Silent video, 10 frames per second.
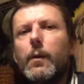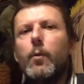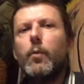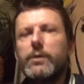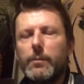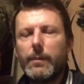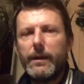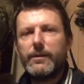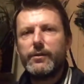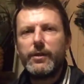What's up,
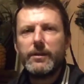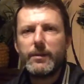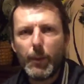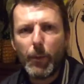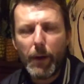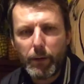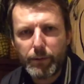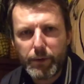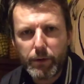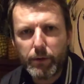ladies and gentlemen? Welcome
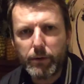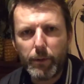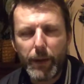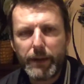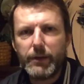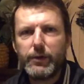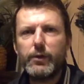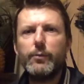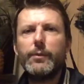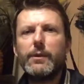to The Good, The Bad and The
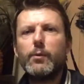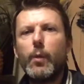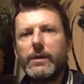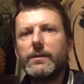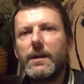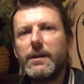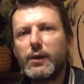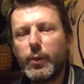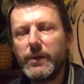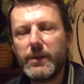Stupid. It's Wednesday the
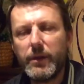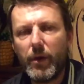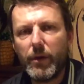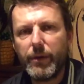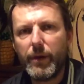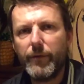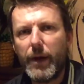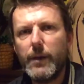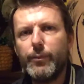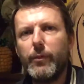29th of
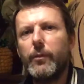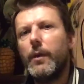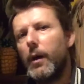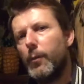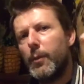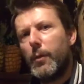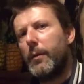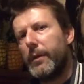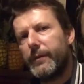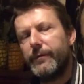April. Hope you're
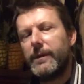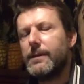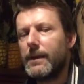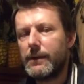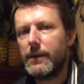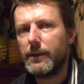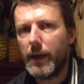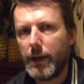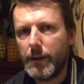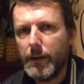well, had a fantastic
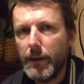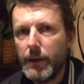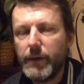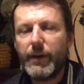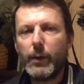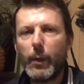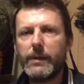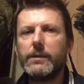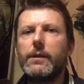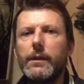day. You've had a
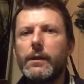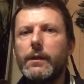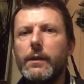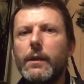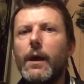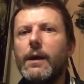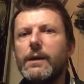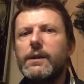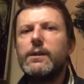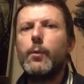Wednesday. At
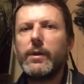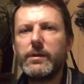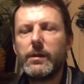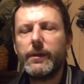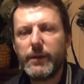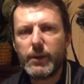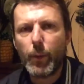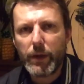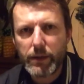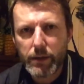least it's a Wednesday that's a
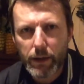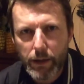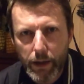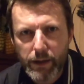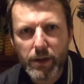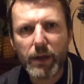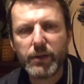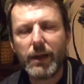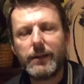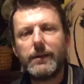Wednesday, and it's not a
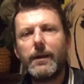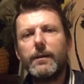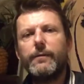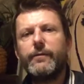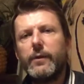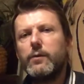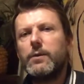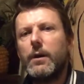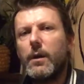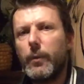Saturday that feels
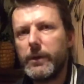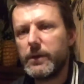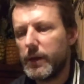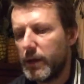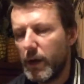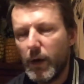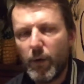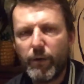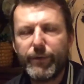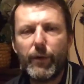like a Wednesday,
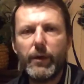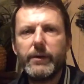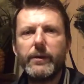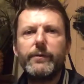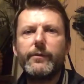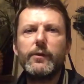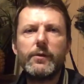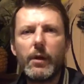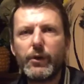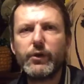or a Friday that feels
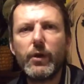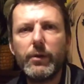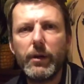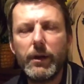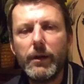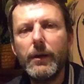like a Sunday.